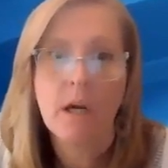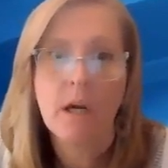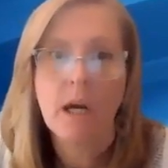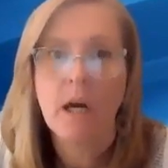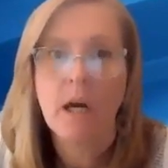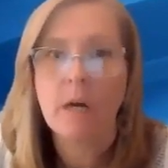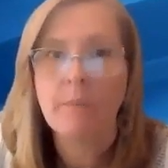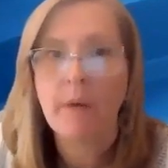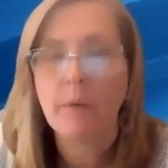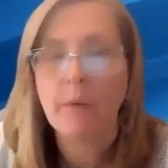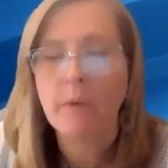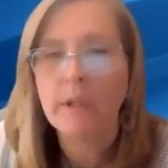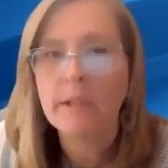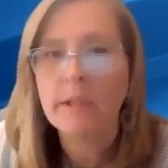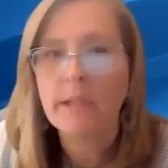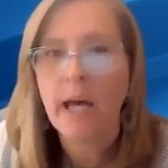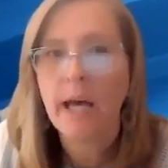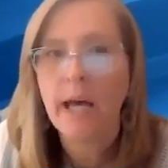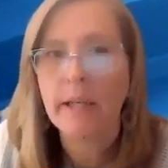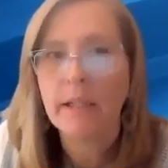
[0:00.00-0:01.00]
I wanted
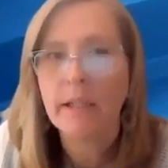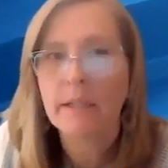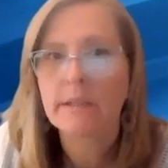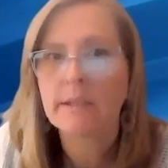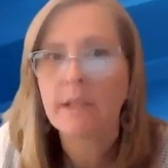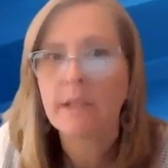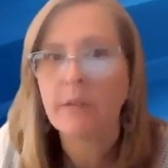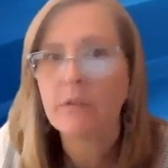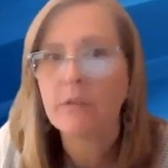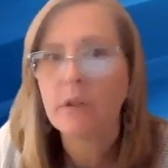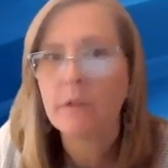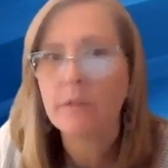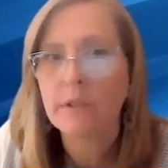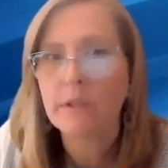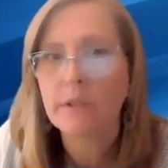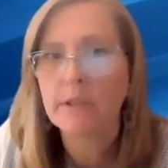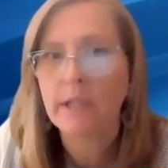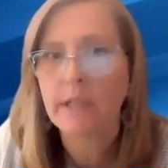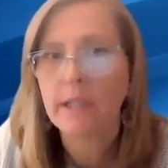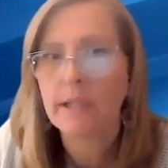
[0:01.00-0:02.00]
to highlight several of the
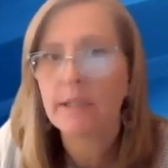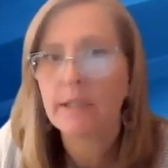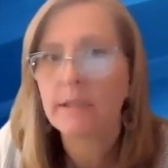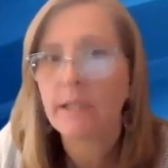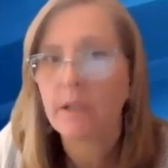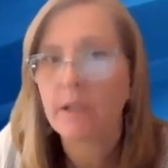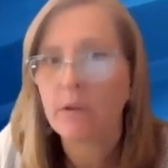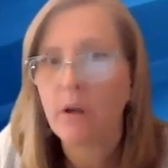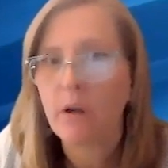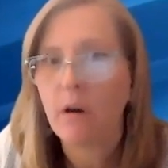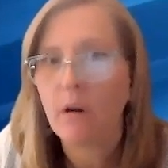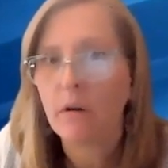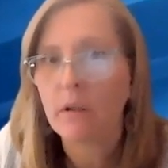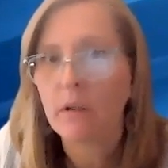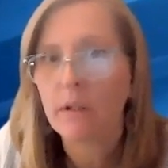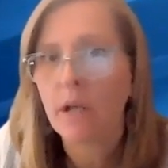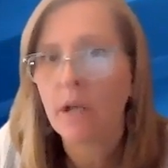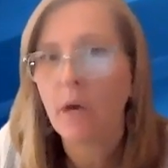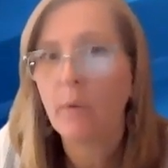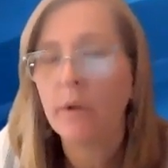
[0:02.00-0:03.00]
studies that are
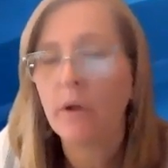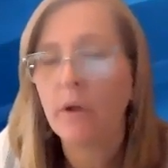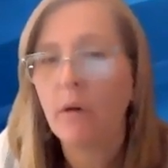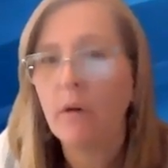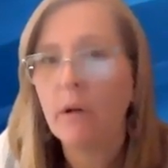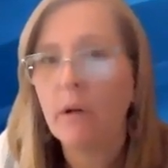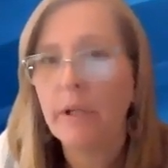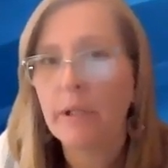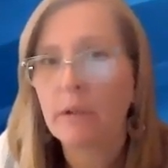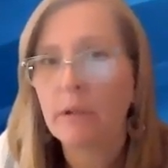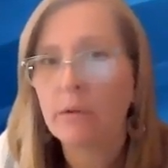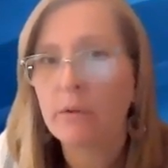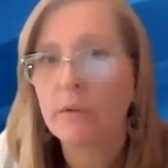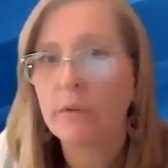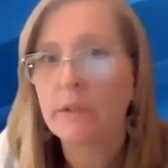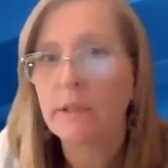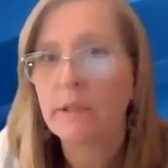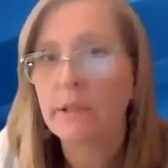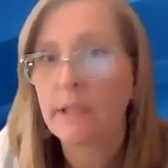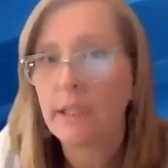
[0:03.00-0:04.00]
going on include
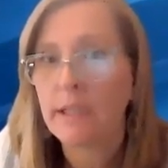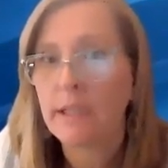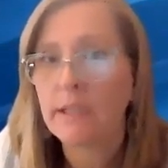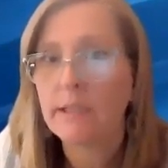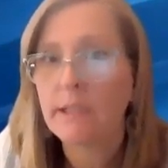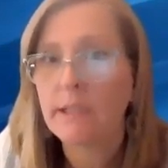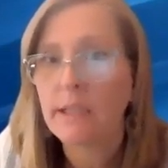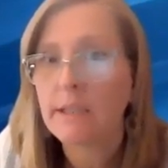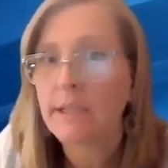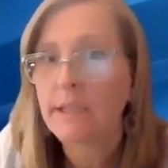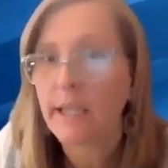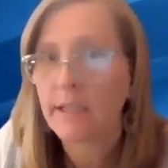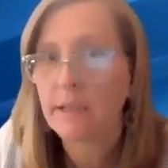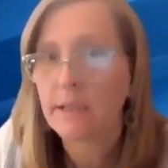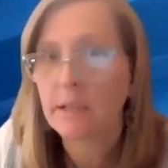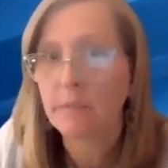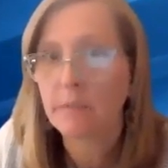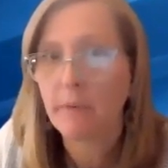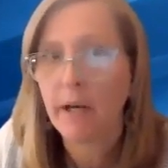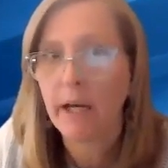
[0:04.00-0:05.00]
the CDC's
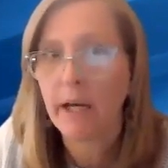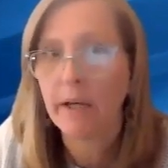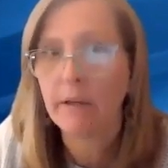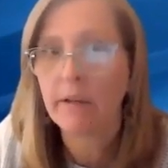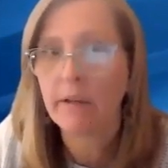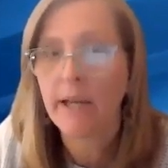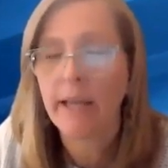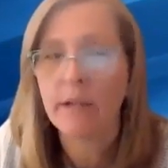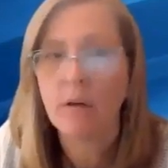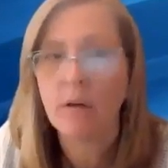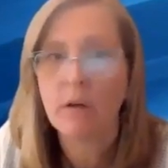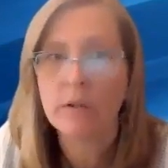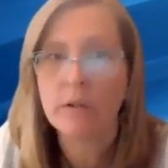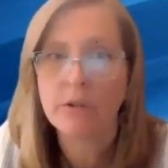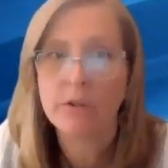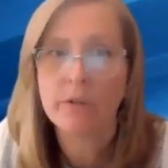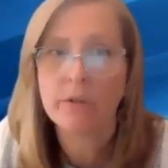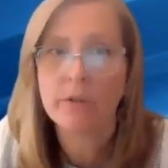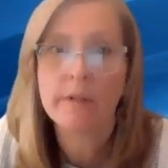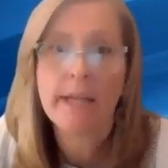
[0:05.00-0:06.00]
INSPIRE and
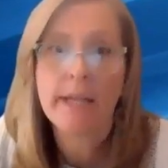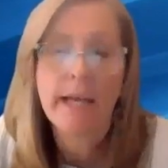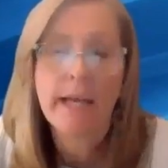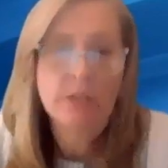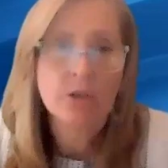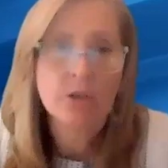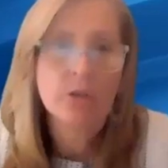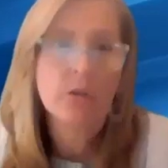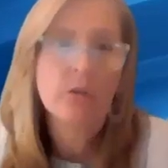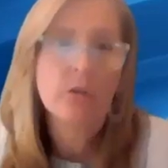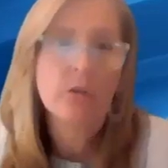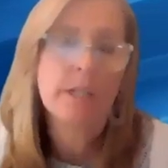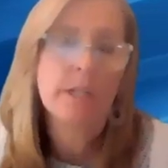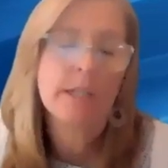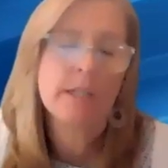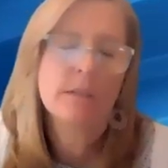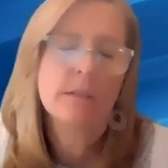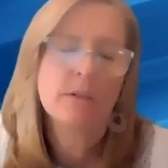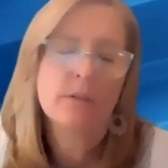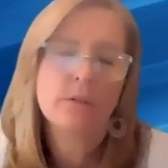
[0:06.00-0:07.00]
also the National
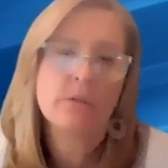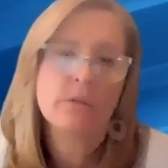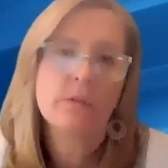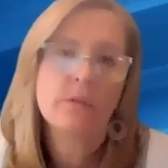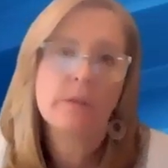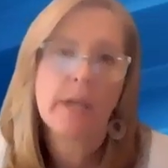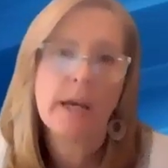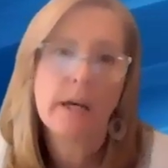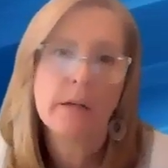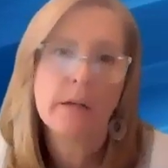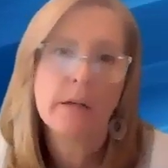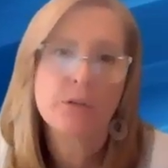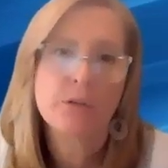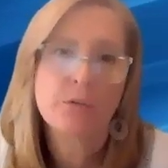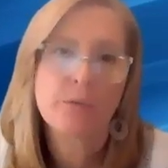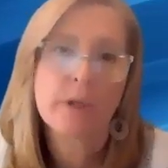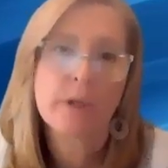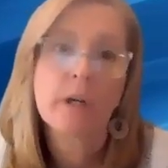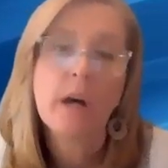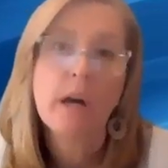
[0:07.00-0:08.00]
Institute of Health's
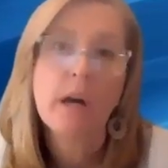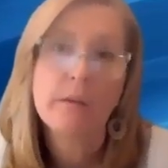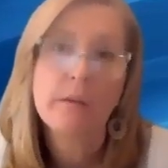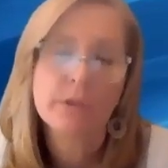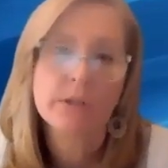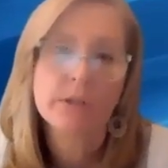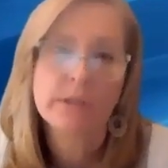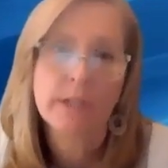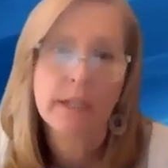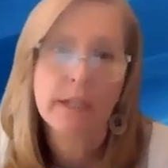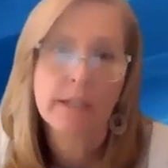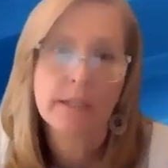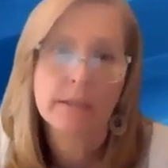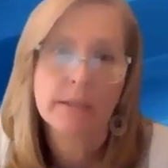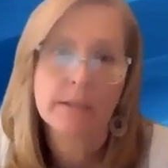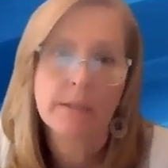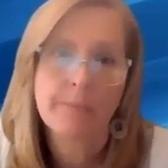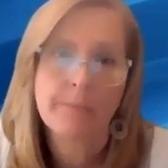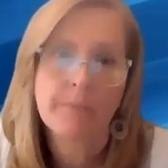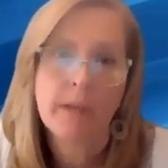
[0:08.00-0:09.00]
RECOVER
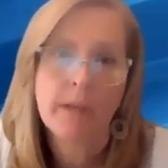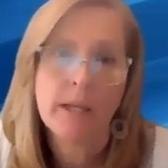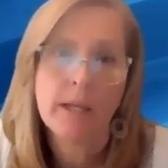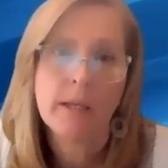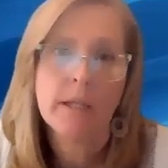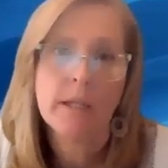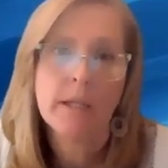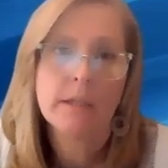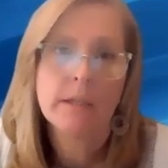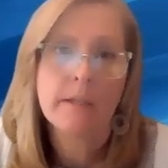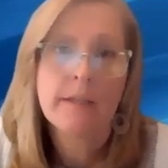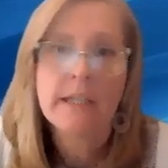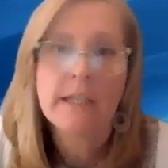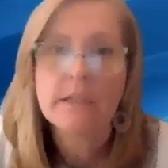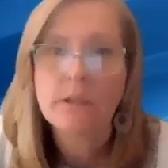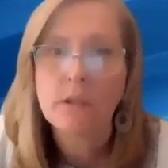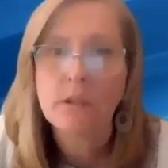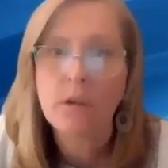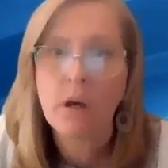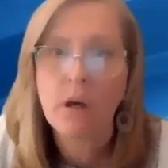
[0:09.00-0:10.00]
studies. Now,
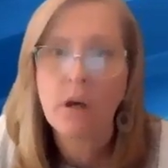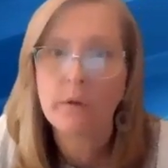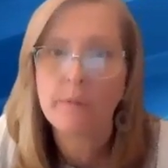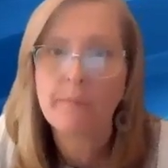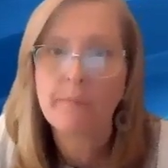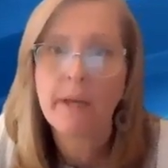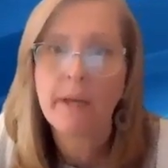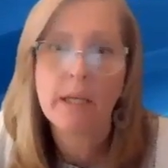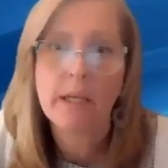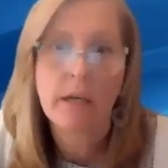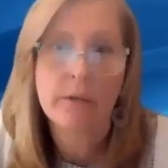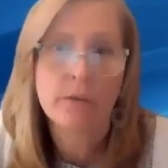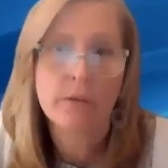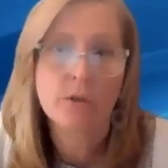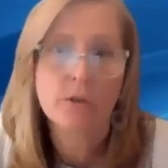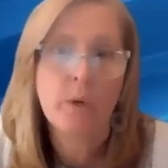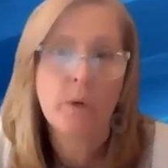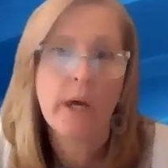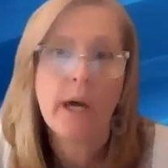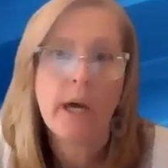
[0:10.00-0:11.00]
these, along with many
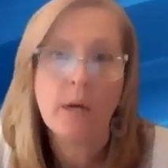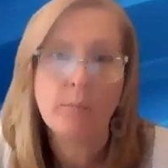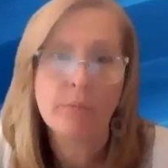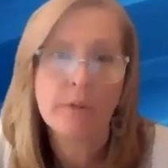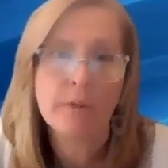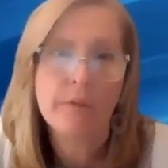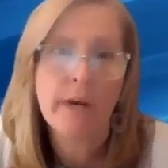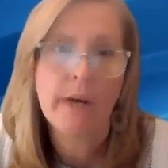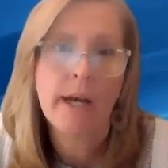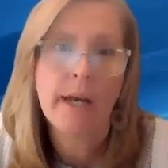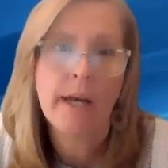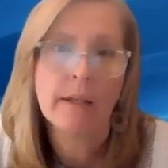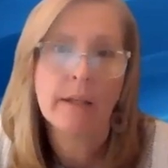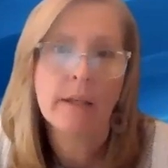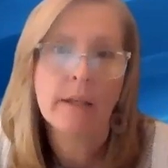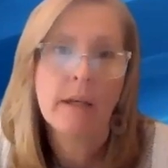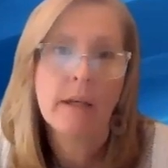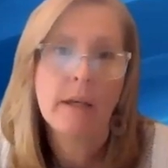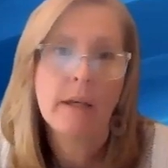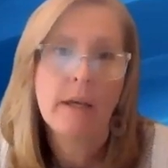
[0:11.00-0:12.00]
others, will help provide
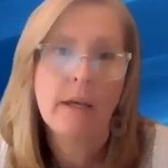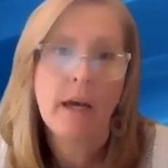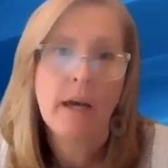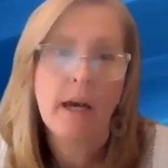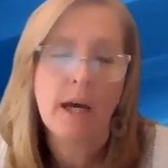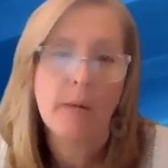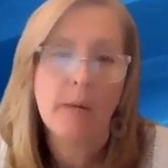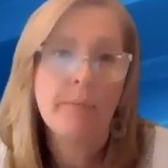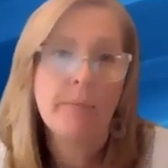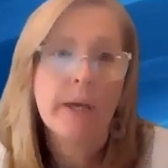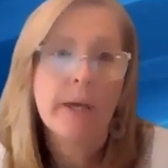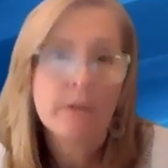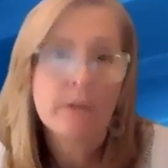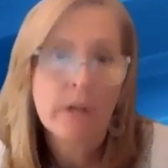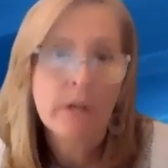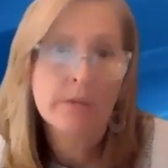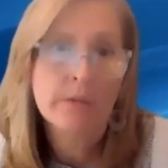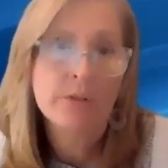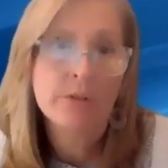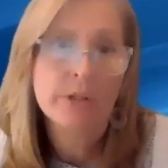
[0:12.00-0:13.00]
better
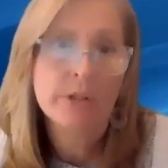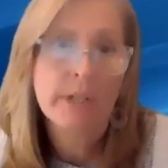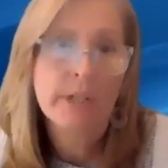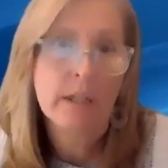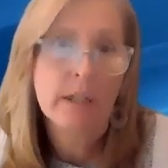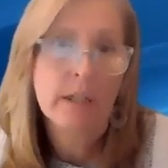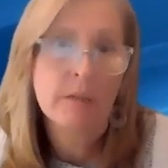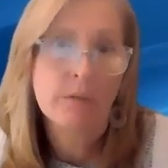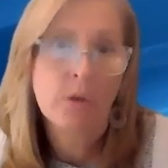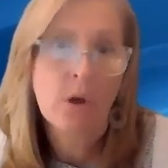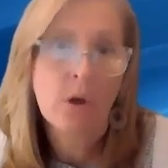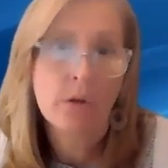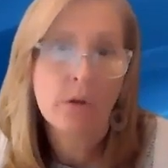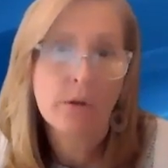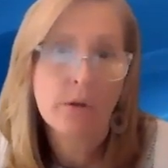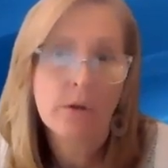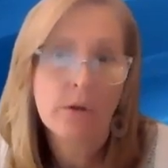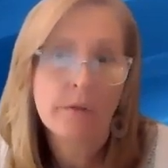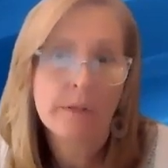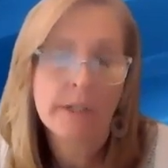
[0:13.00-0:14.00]
understanding of long
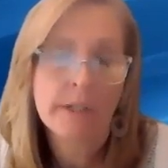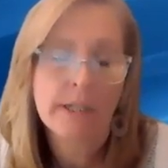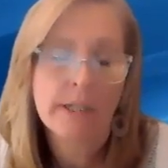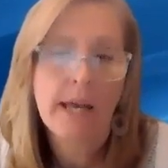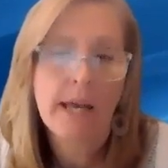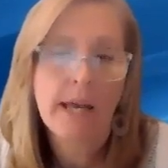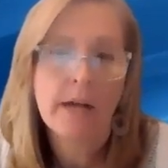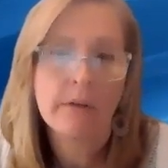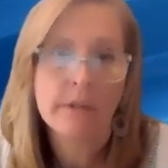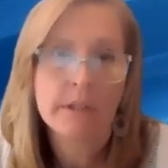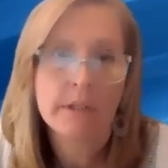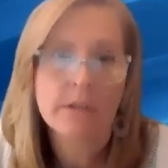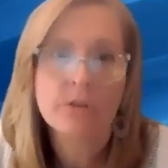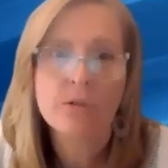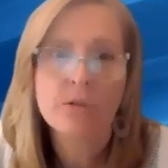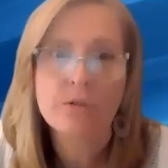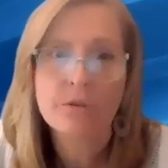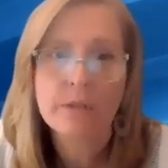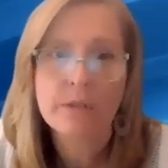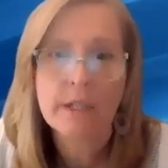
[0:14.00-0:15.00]
COVID and how it is
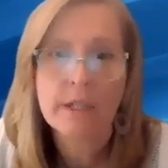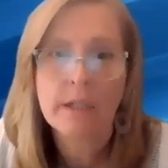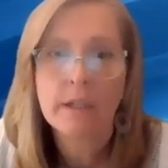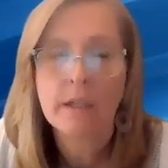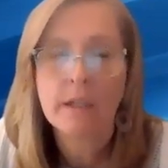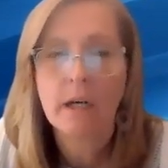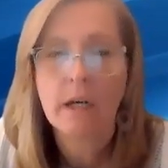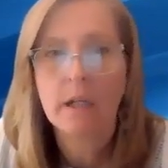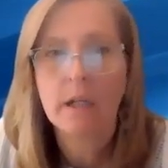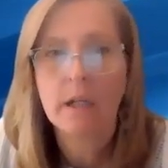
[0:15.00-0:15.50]
treated.